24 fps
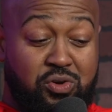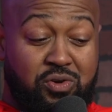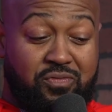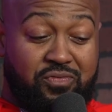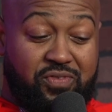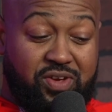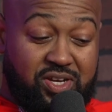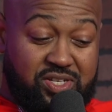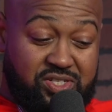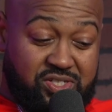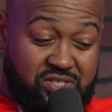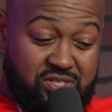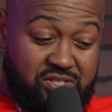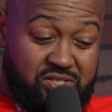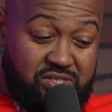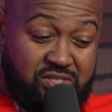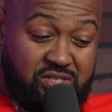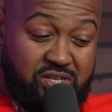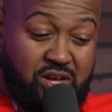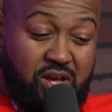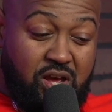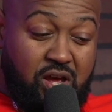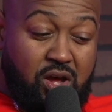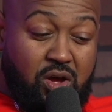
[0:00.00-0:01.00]
affections
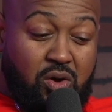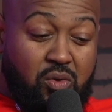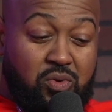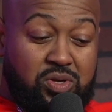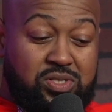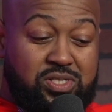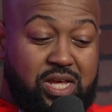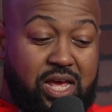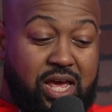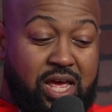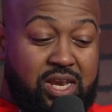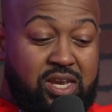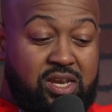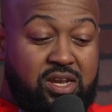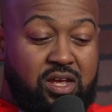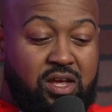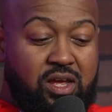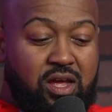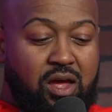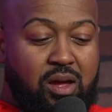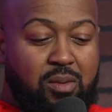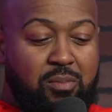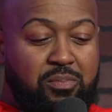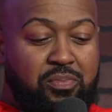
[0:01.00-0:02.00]
was
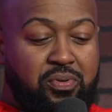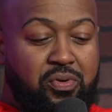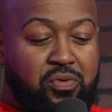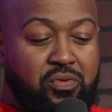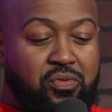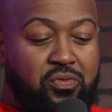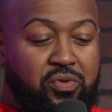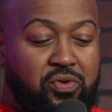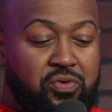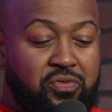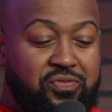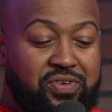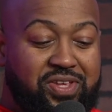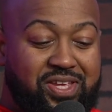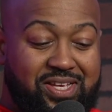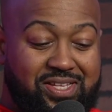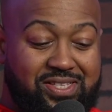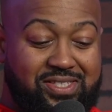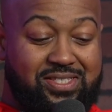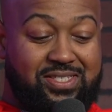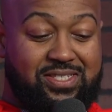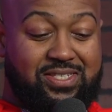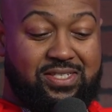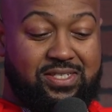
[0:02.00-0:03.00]
Edna
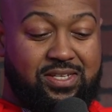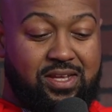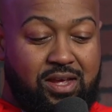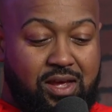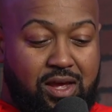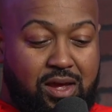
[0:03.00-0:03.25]
Provence.